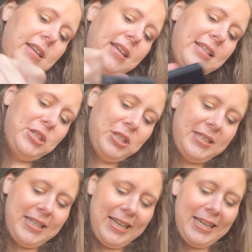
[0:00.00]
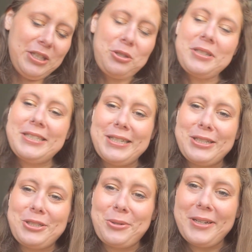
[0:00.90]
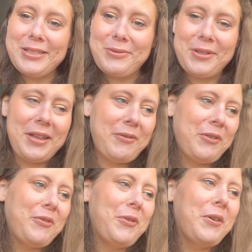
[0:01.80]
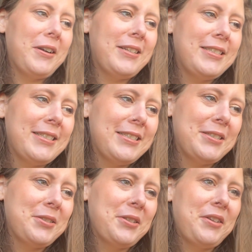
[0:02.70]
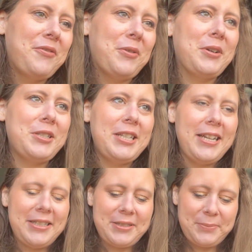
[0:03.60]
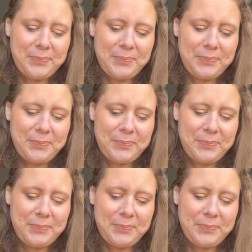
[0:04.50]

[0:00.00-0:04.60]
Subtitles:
an interesting choice for level 4 since there's only 4 shades.